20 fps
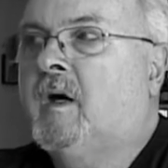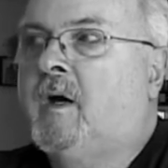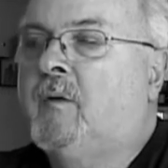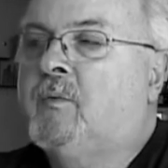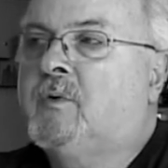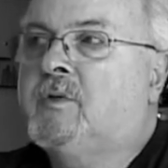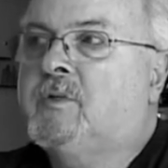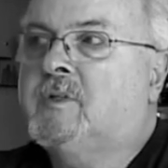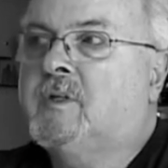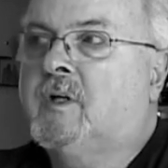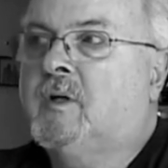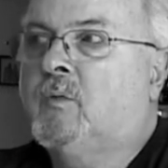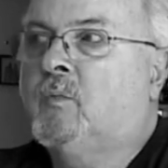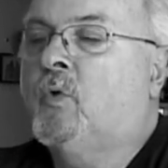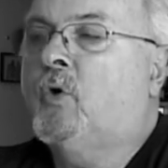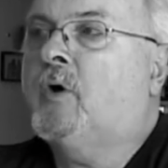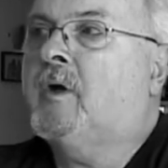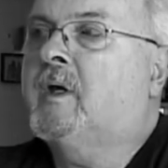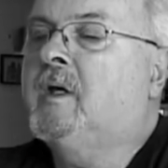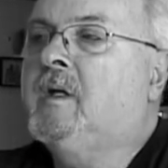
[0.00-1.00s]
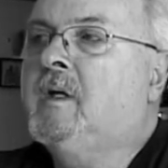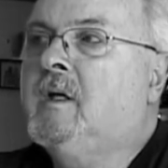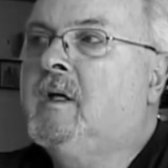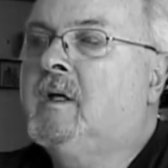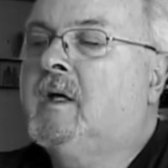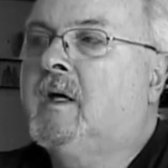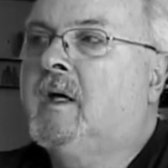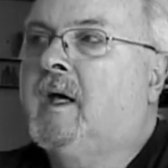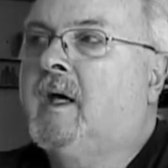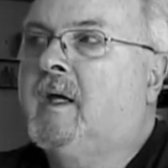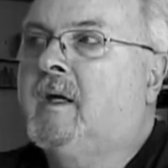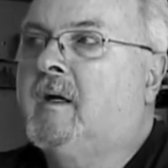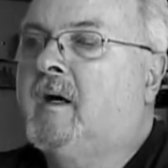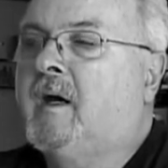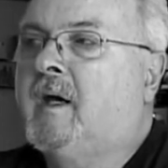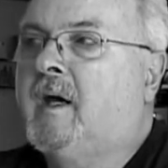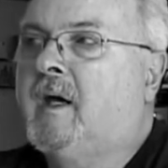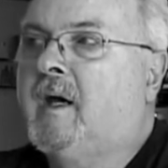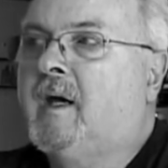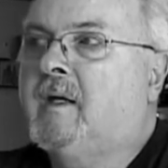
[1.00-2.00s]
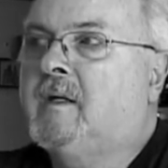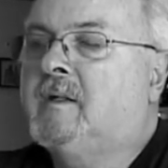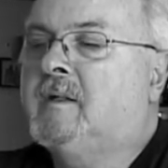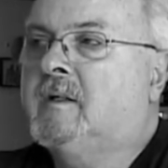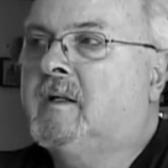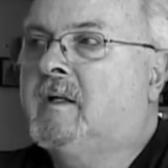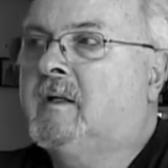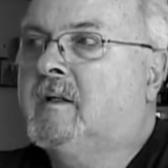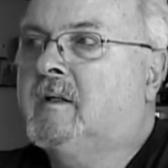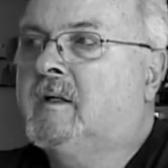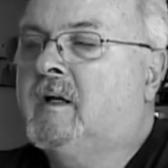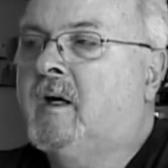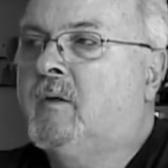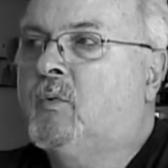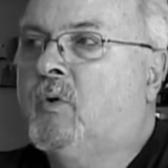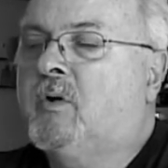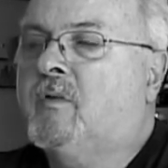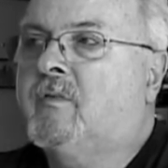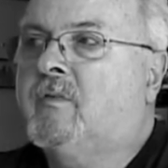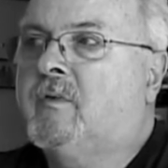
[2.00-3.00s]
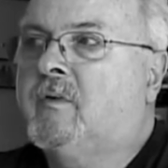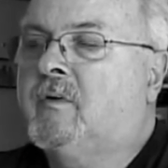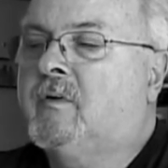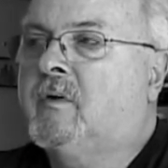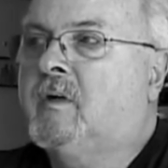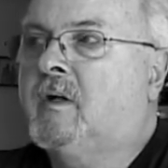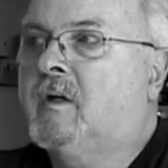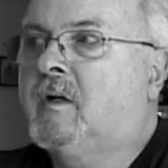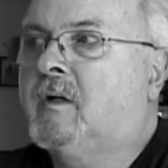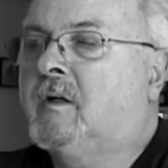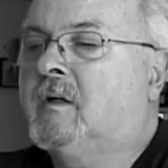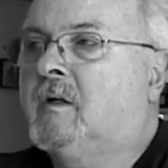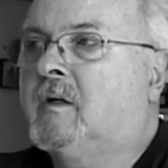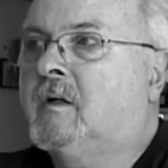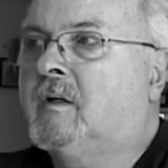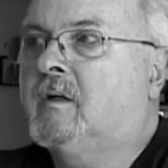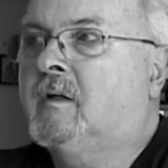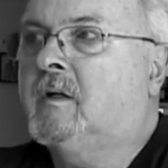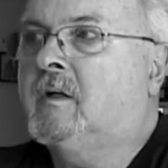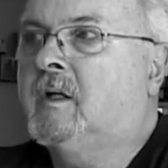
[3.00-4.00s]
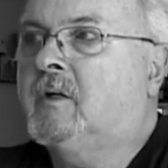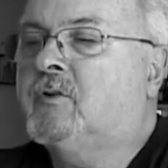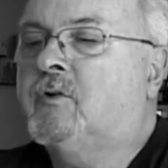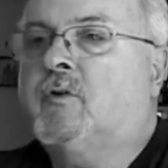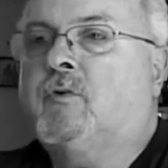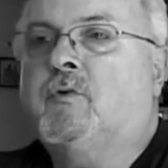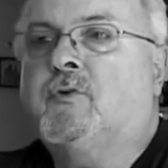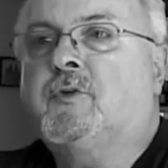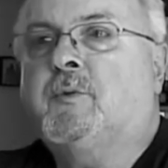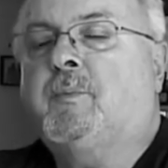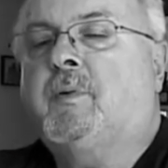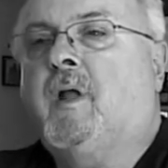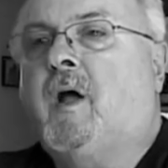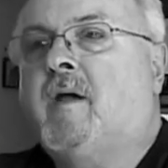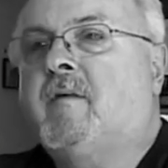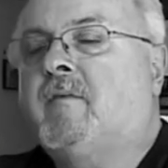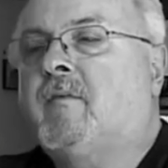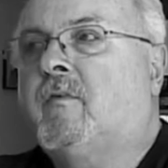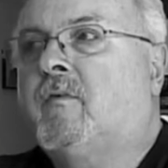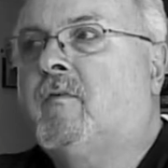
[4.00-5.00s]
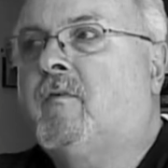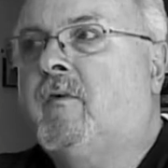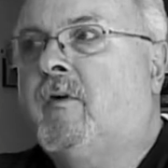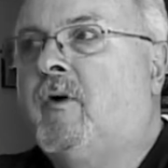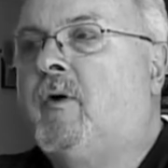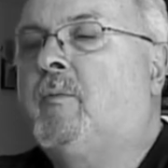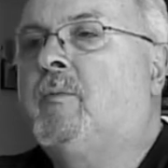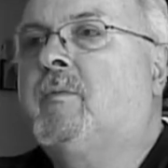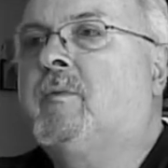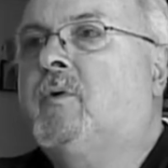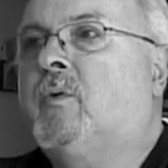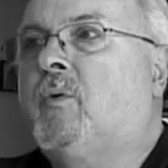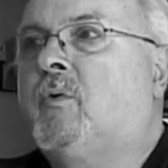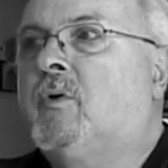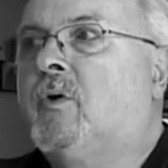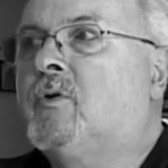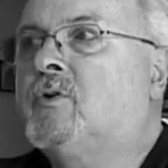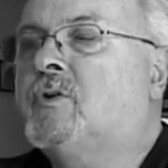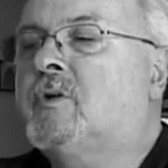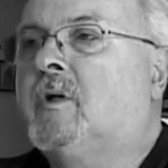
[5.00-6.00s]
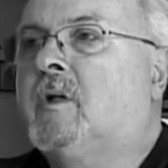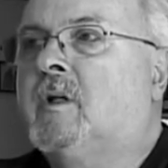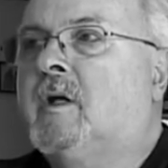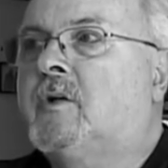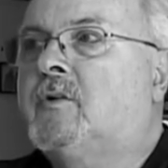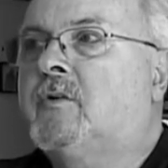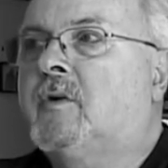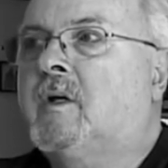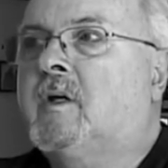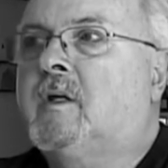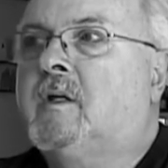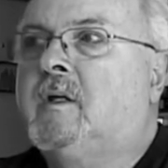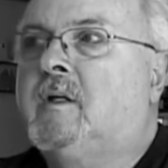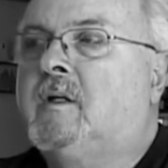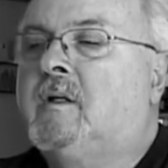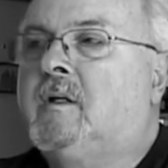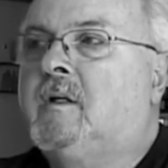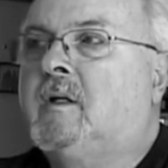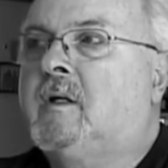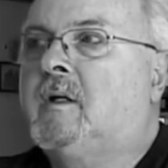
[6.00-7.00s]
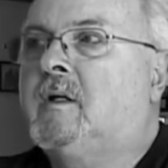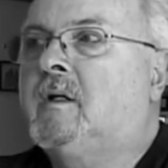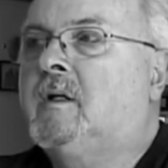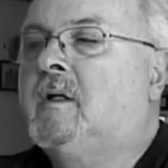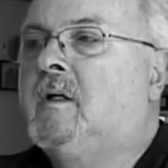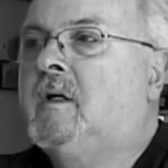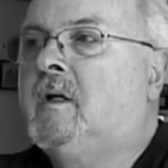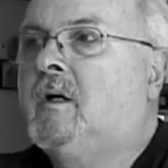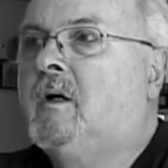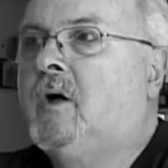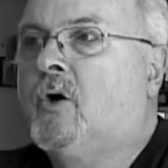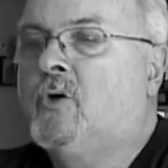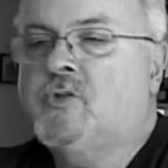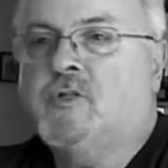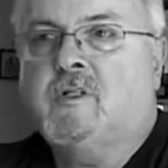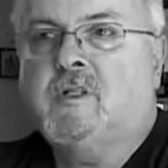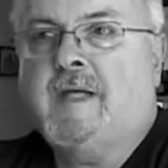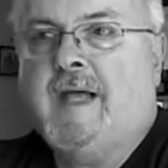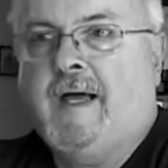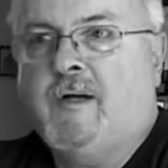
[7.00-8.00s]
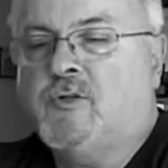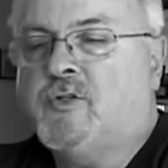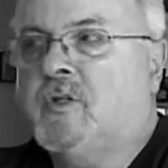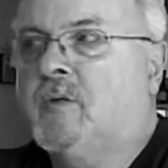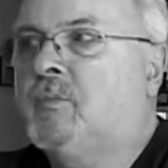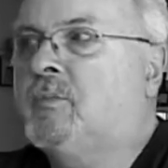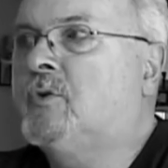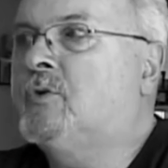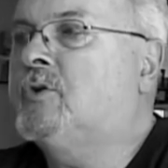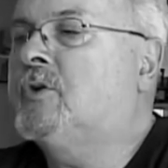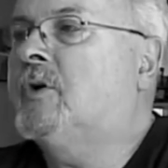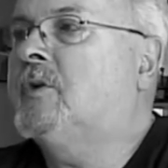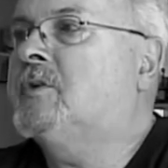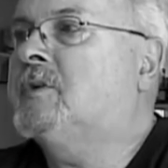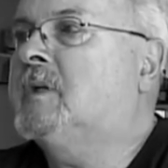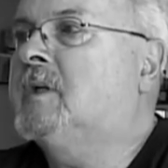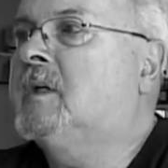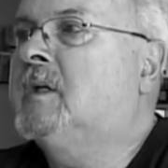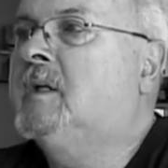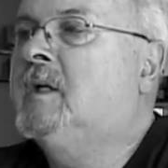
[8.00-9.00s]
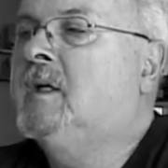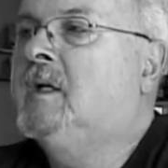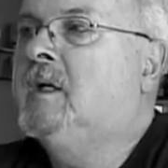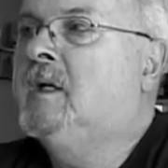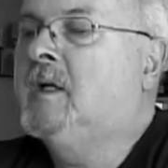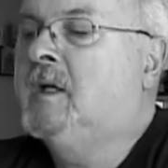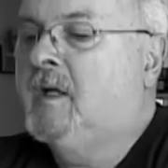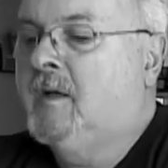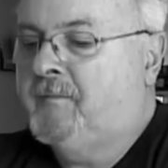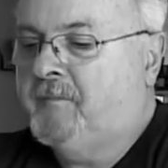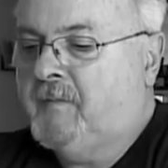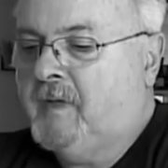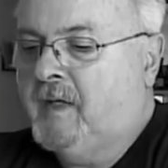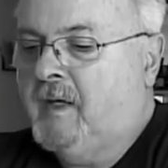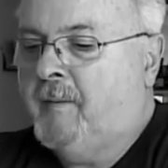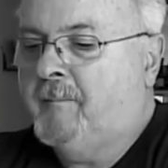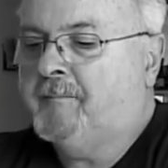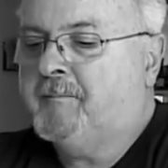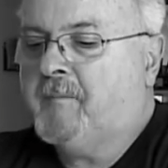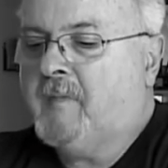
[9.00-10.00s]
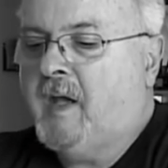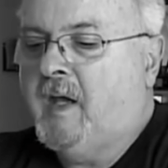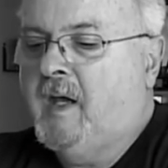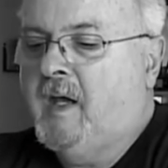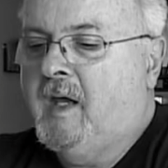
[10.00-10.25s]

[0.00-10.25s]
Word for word: I was uh, working, and I had uh, I worked for uh, electrical supply firm called Ocean Electric in uh, Ocean Township, New Jersey. Oh yeah. Yep.